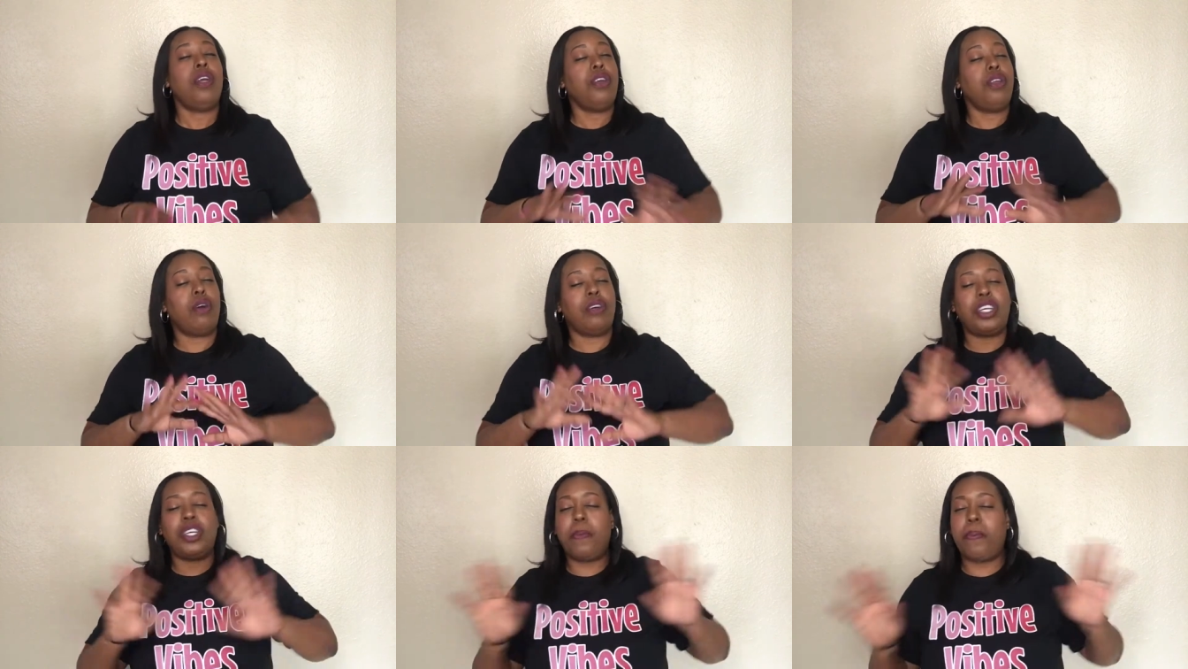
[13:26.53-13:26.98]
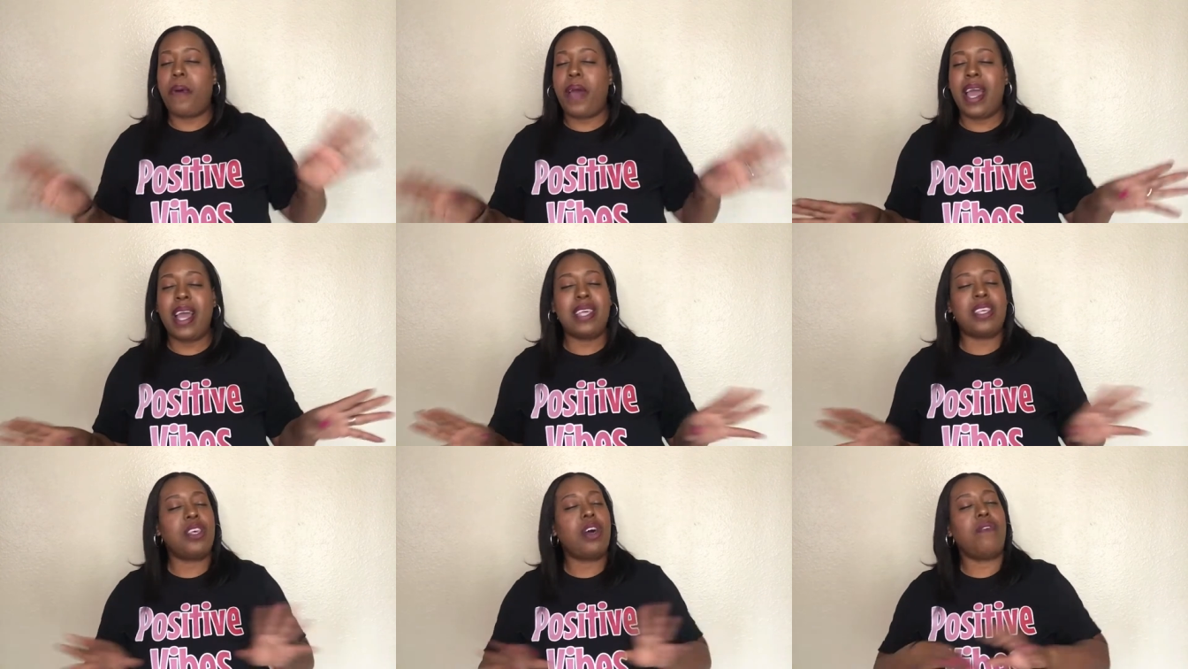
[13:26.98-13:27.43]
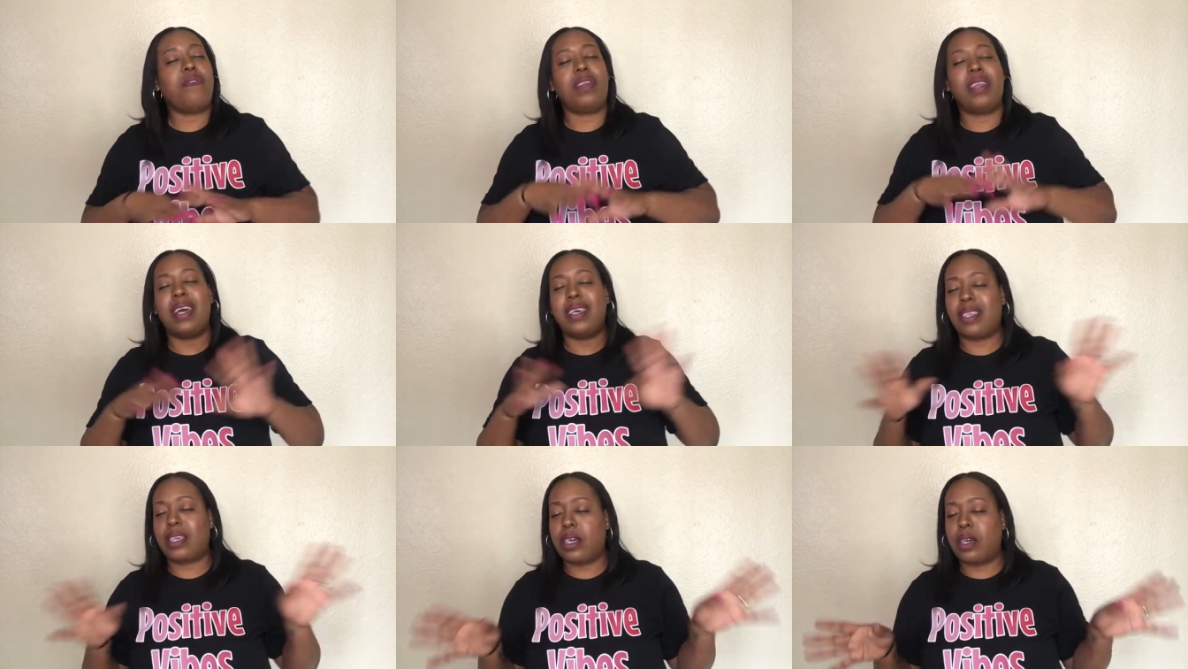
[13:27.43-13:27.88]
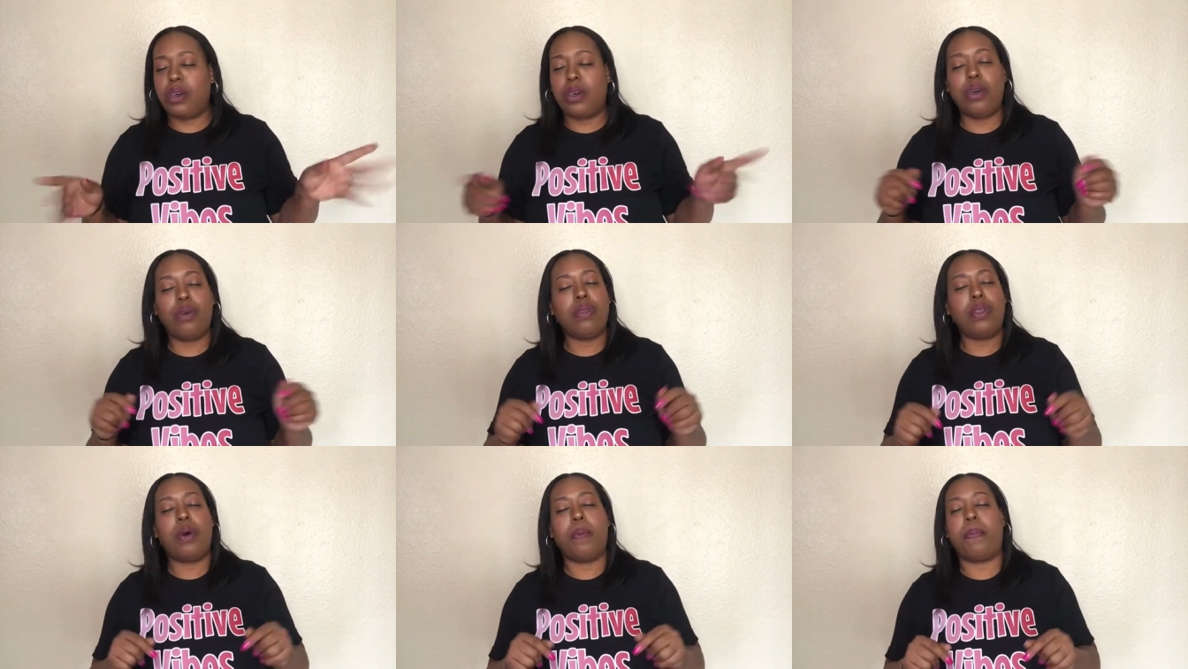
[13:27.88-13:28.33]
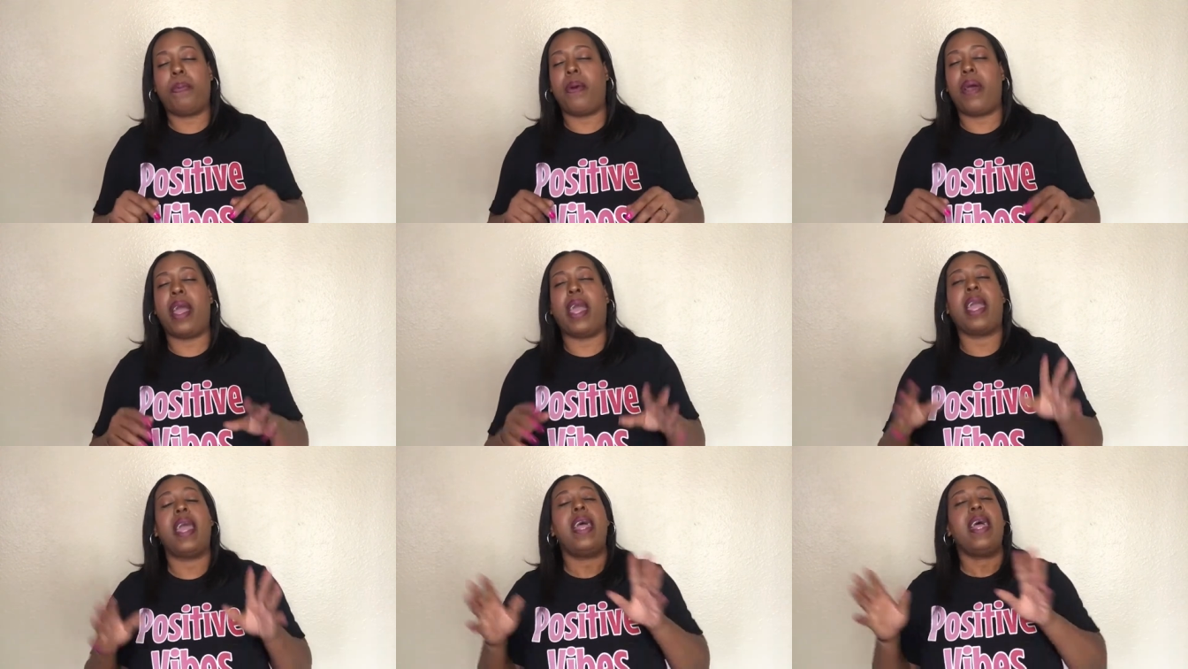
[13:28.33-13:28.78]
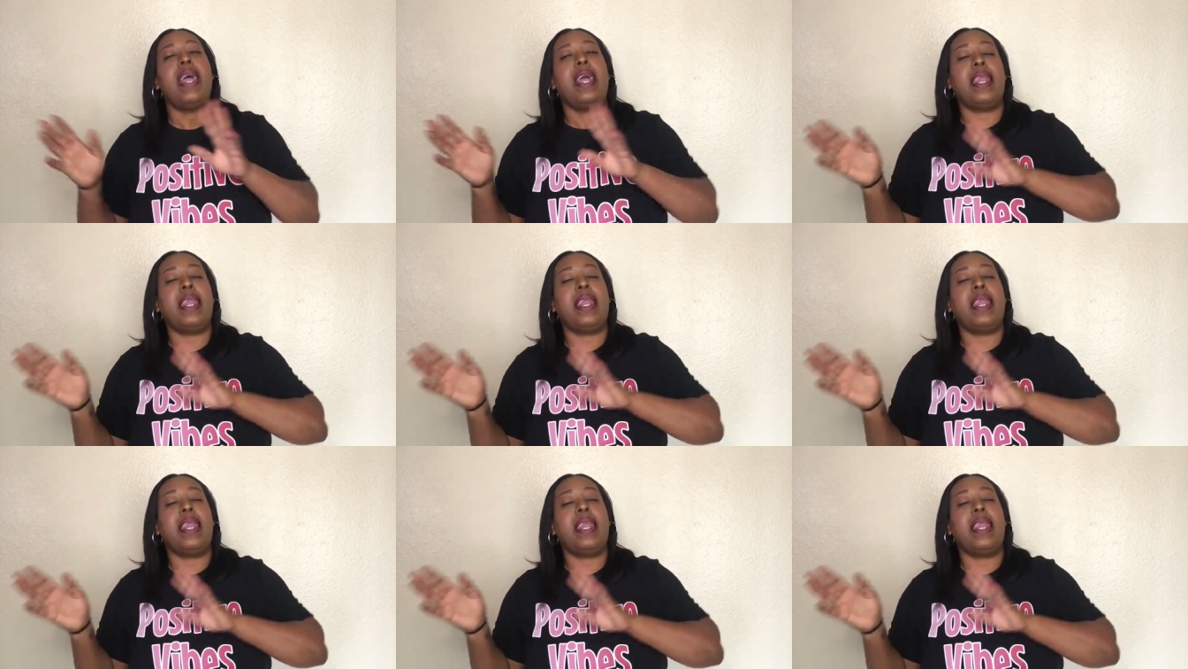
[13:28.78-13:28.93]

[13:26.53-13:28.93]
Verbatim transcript: You know, she prays over, does a cute little pray.